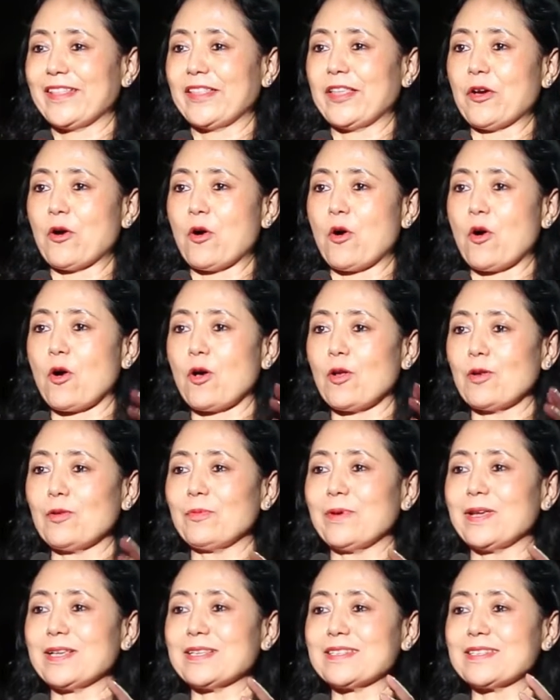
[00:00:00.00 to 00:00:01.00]
They
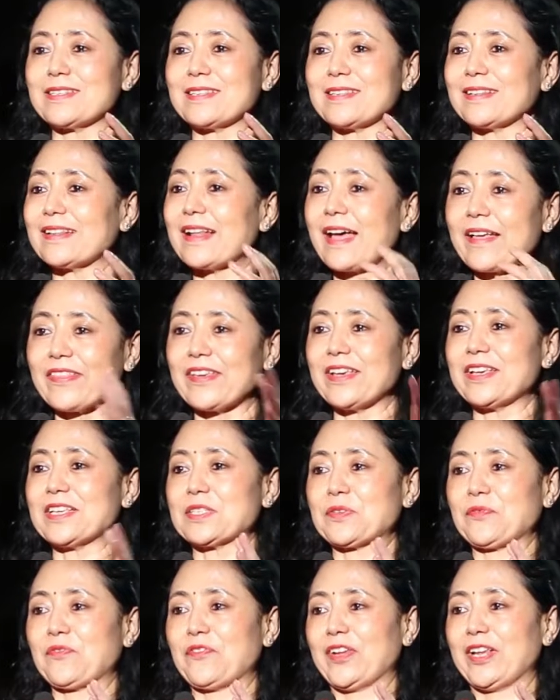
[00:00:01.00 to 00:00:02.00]
always, nothing
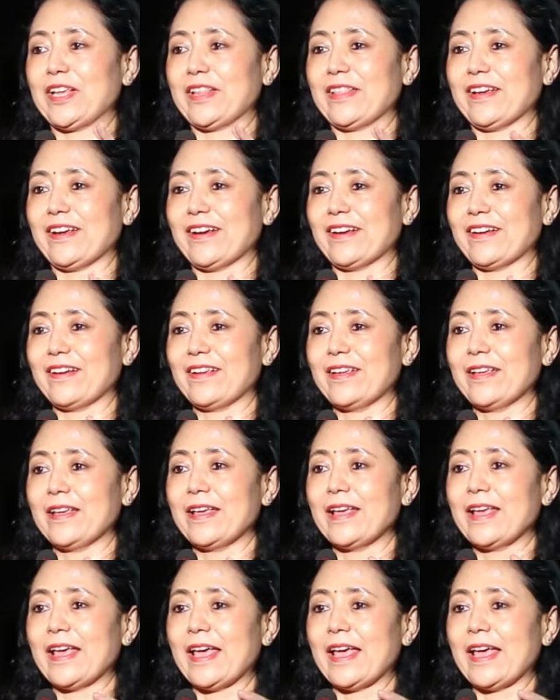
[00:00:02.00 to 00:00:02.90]
is free there.